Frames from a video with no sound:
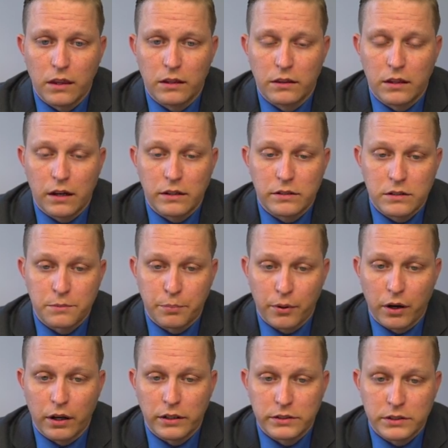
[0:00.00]
that is
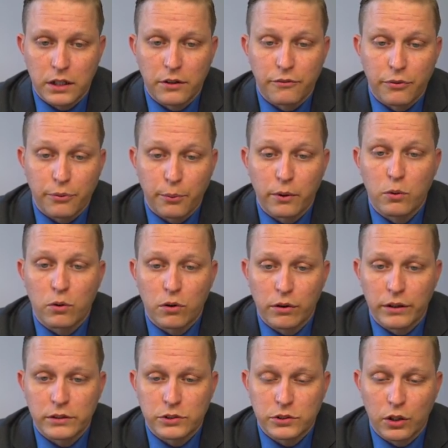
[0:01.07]
comprised of
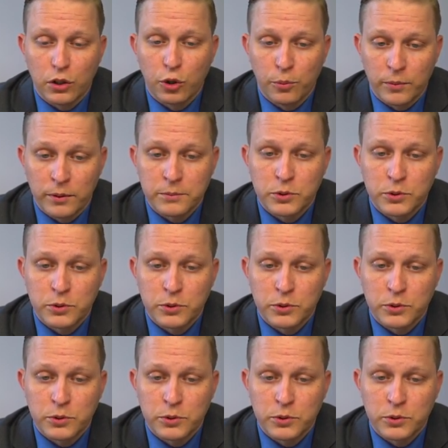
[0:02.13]
3/4-inch aluminum